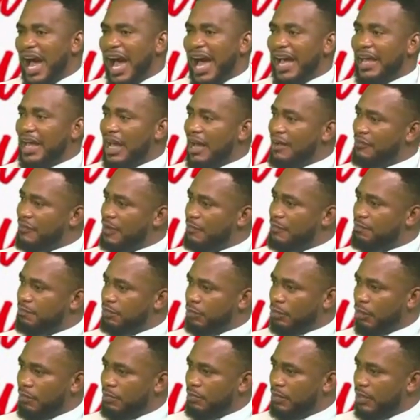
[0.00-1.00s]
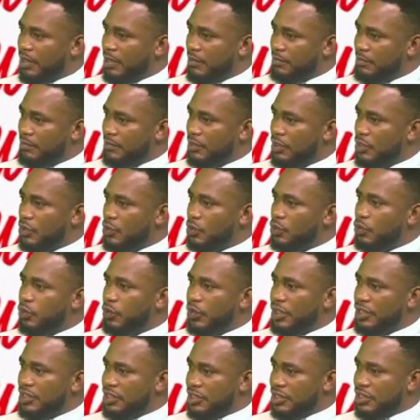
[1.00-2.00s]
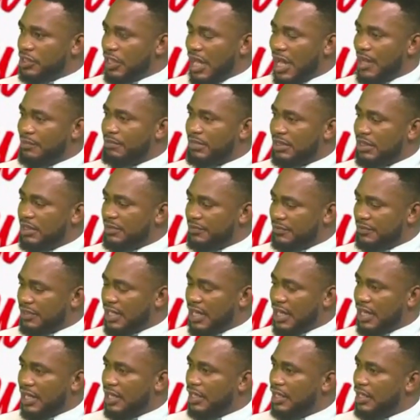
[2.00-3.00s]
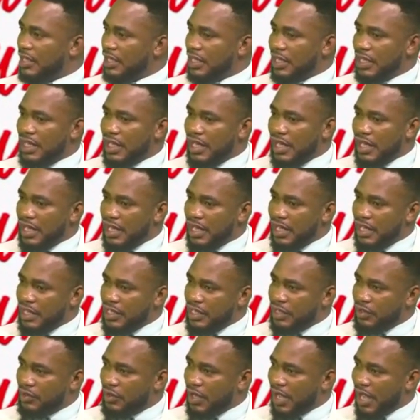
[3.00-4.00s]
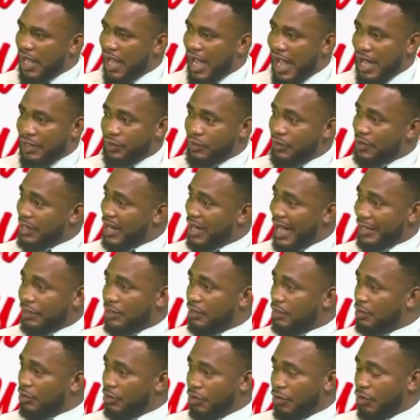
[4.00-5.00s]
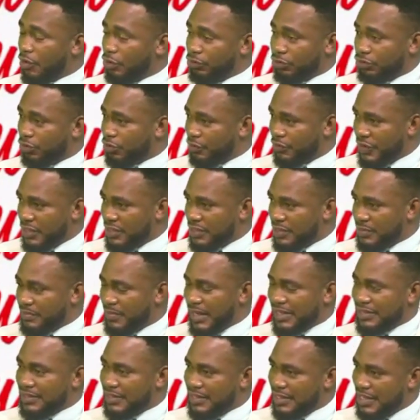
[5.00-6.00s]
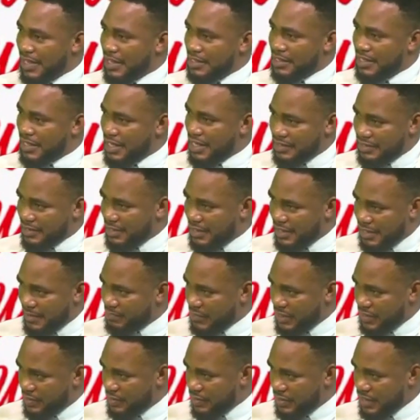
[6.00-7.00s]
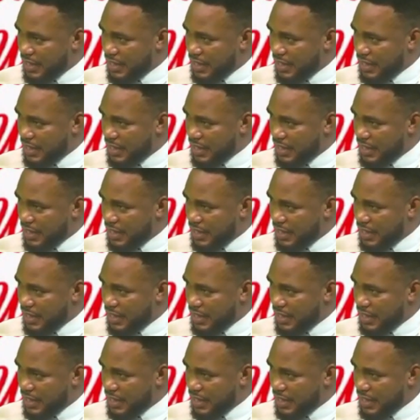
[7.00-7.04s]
I have a problem which I believe say I don't like controversy, but okay. let me